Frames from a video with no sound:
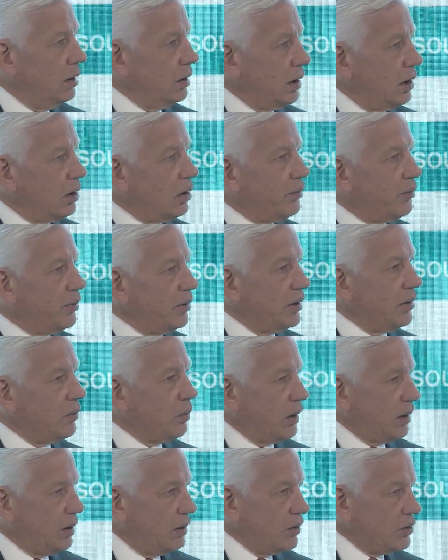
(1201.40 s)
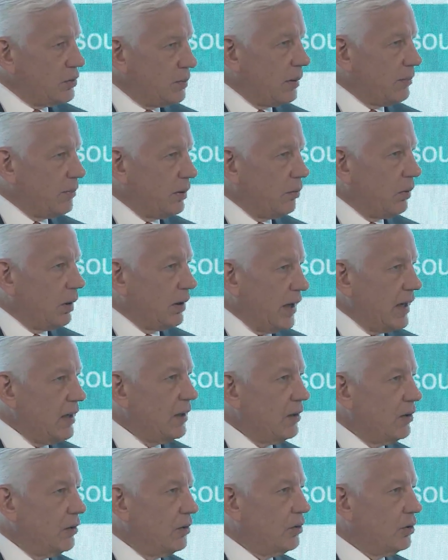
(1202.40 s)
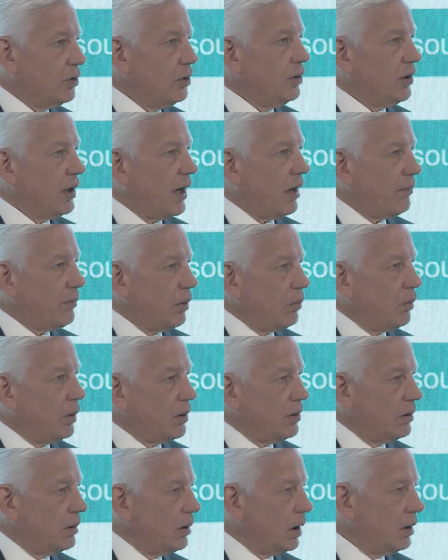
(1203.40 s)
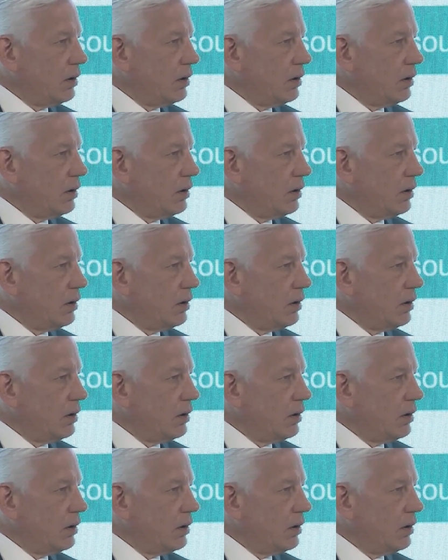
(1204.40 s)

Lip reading: carefully what is probably related to that. But how do